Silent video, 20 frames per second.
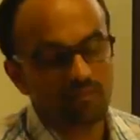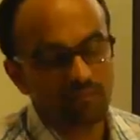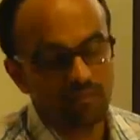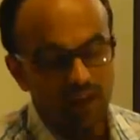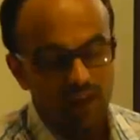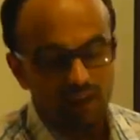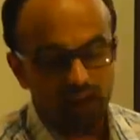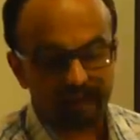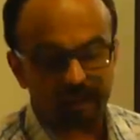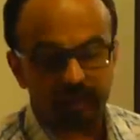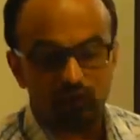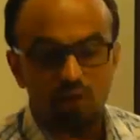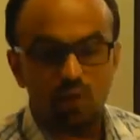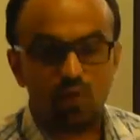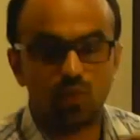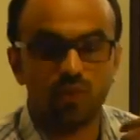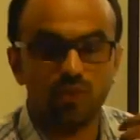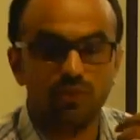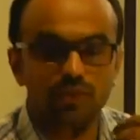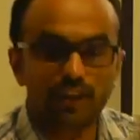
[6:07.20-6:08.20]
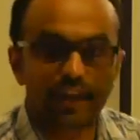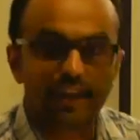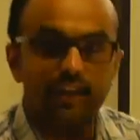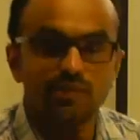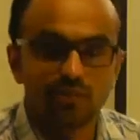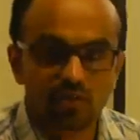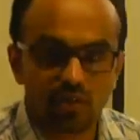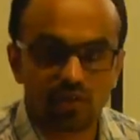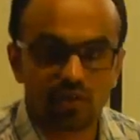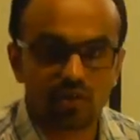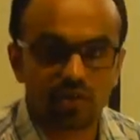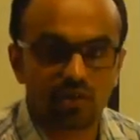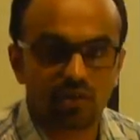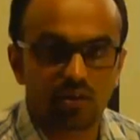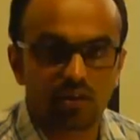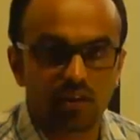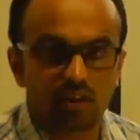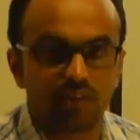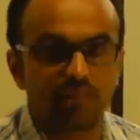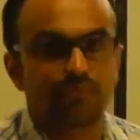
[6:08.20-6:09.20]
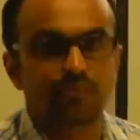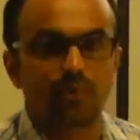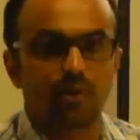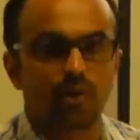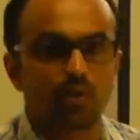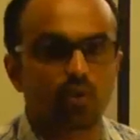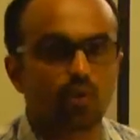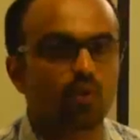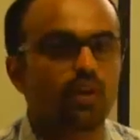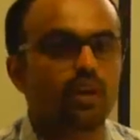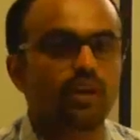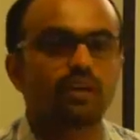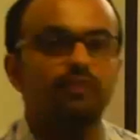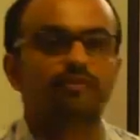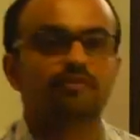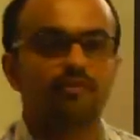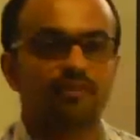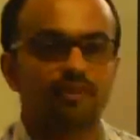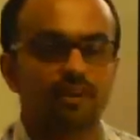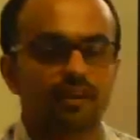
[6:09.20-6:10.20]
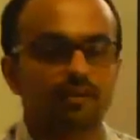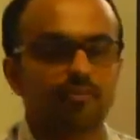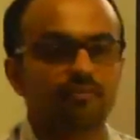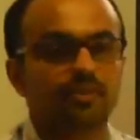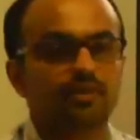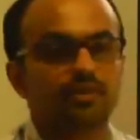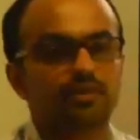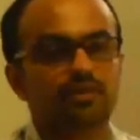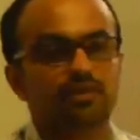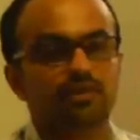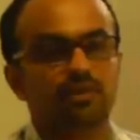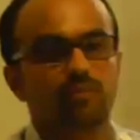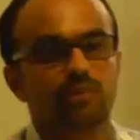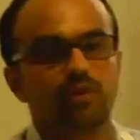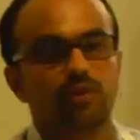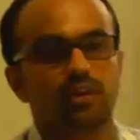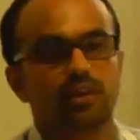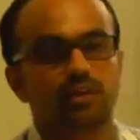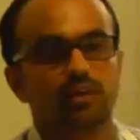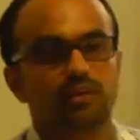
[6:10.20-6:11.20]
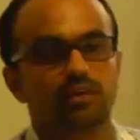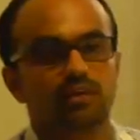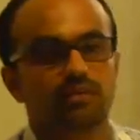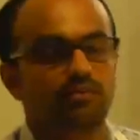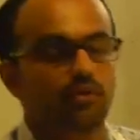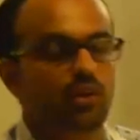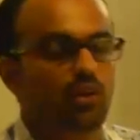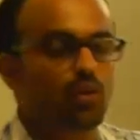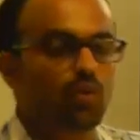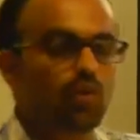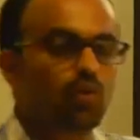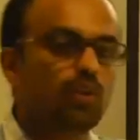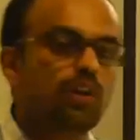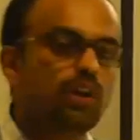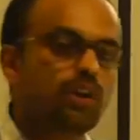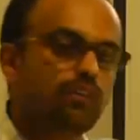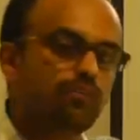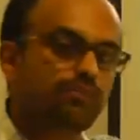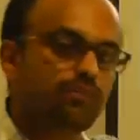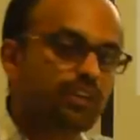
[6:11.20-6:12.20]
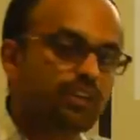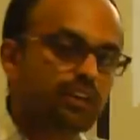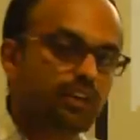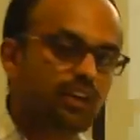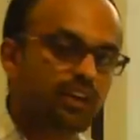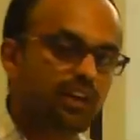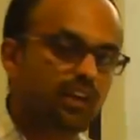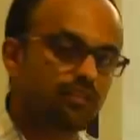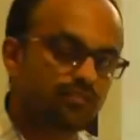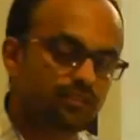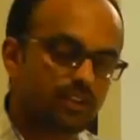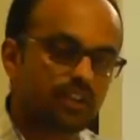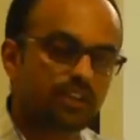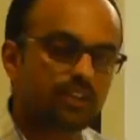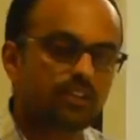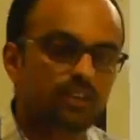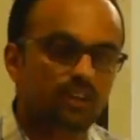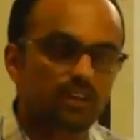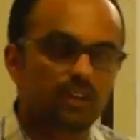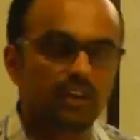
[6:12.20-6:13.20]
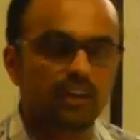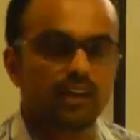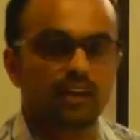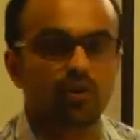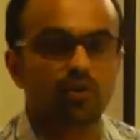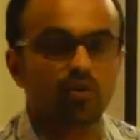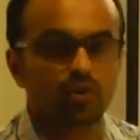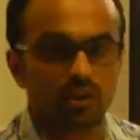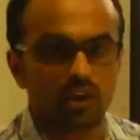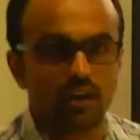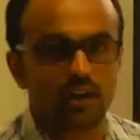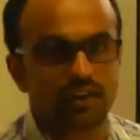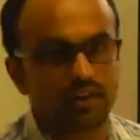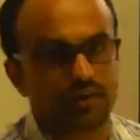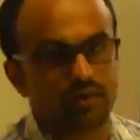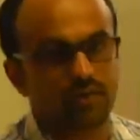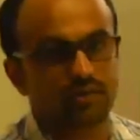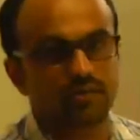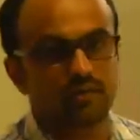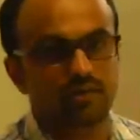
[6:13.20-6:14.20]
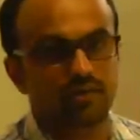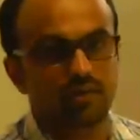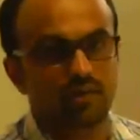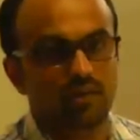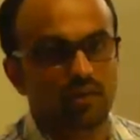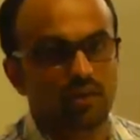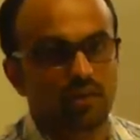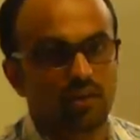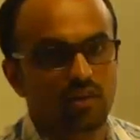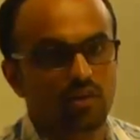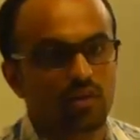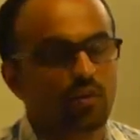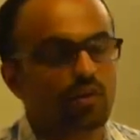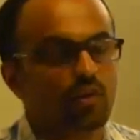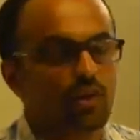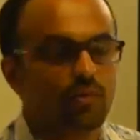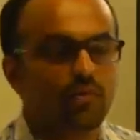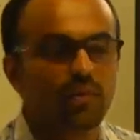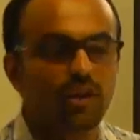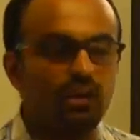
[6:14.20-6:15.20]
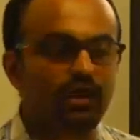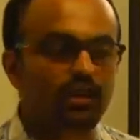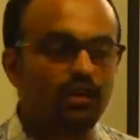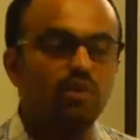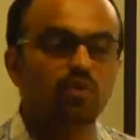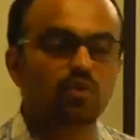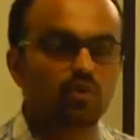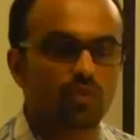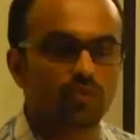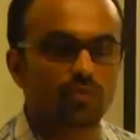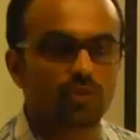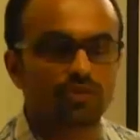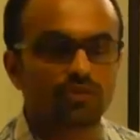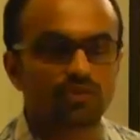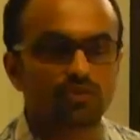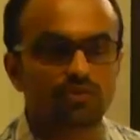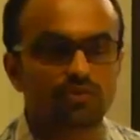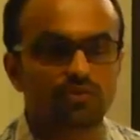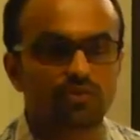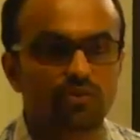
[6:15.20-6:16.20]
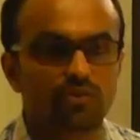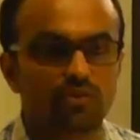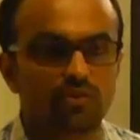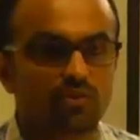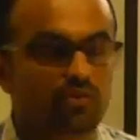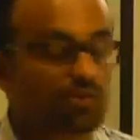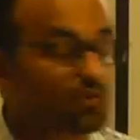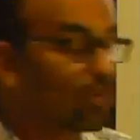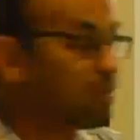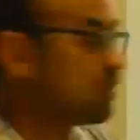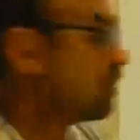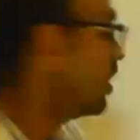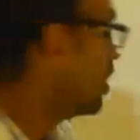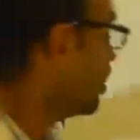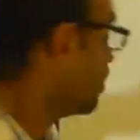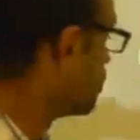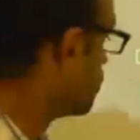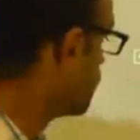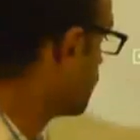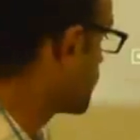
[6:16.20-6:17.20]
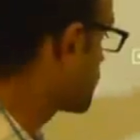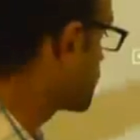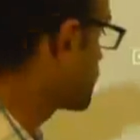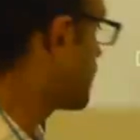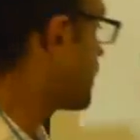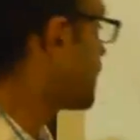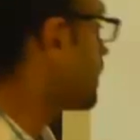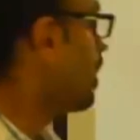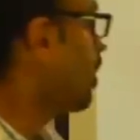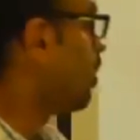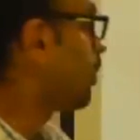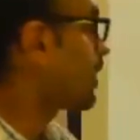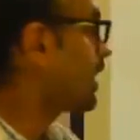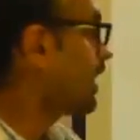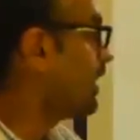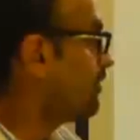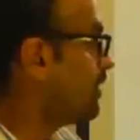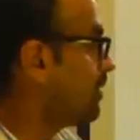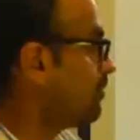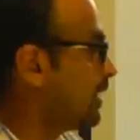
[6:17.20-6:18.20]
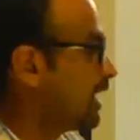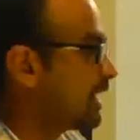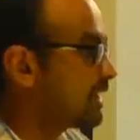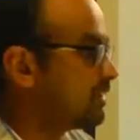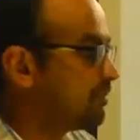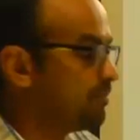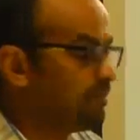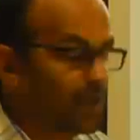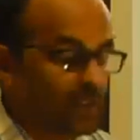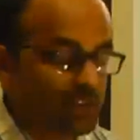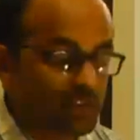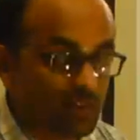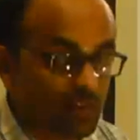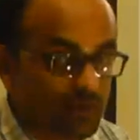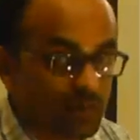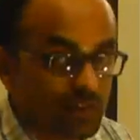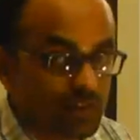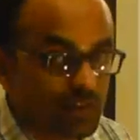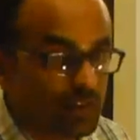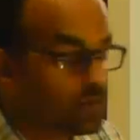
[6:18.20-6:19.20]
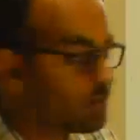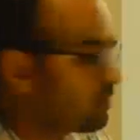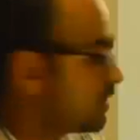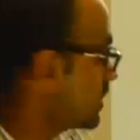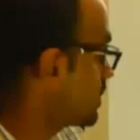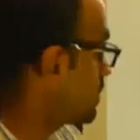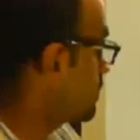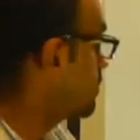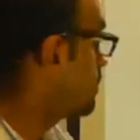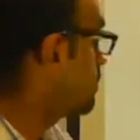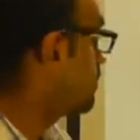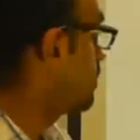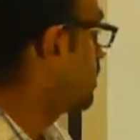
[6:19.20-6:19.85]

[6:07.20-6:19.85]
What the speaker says: make it into a sales order if you are good enough at business communication, if you are good enough at crafting a really good letter. You can make it into a business. So you must think, how can we make the best of the situation